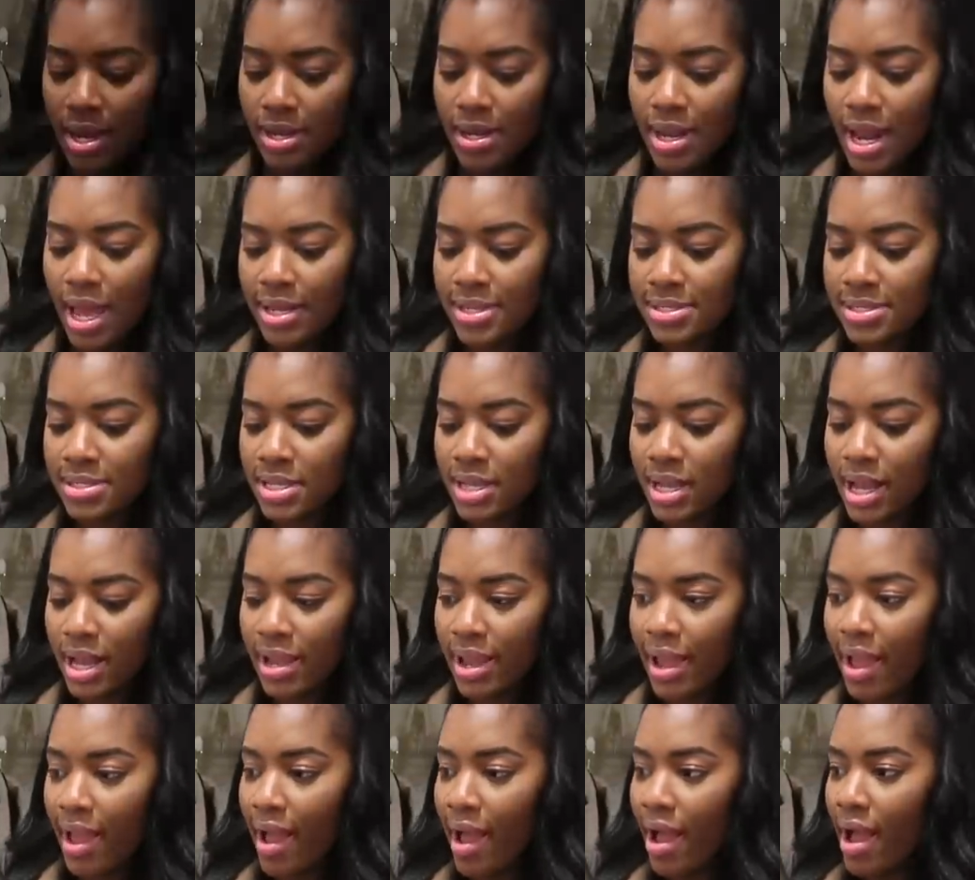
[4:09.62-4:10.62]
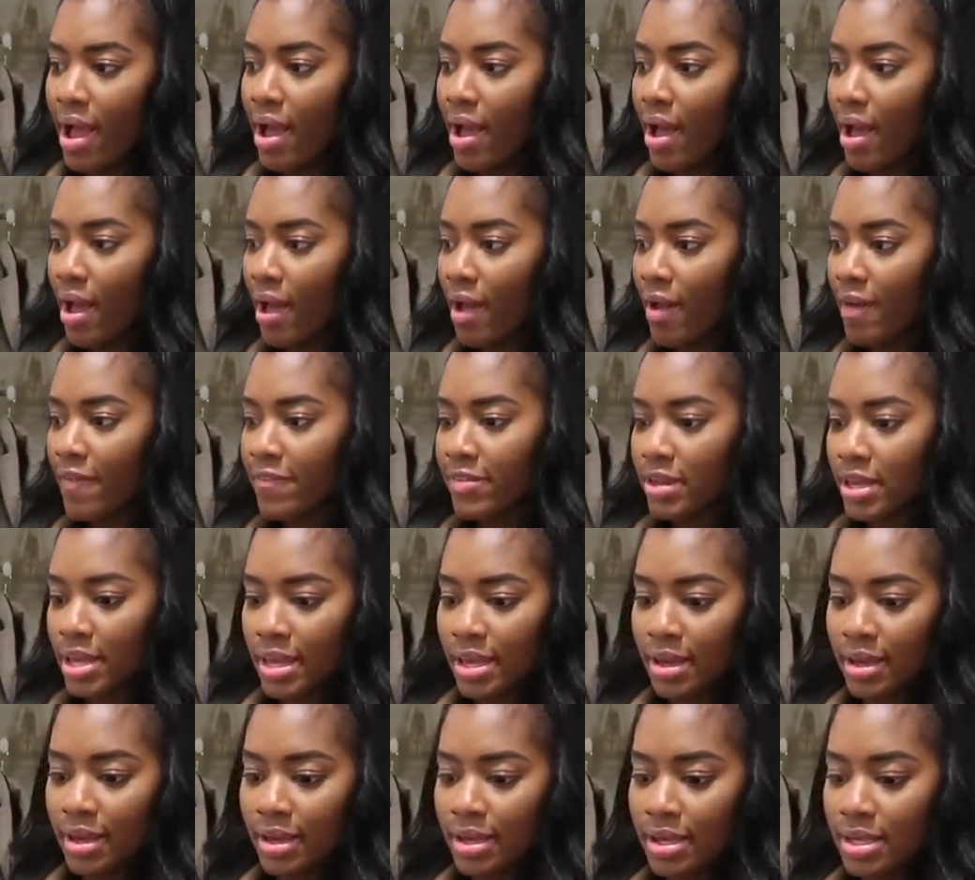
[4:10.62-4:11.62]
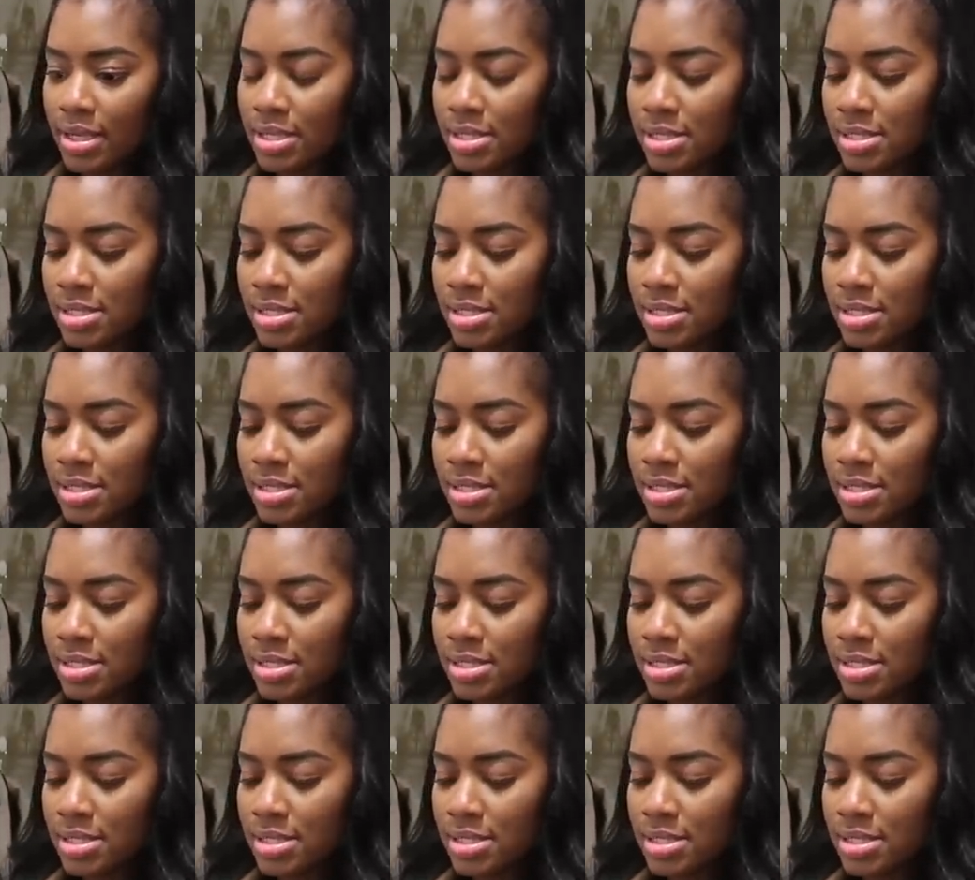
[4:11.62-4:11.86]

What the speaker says: Next thing I have is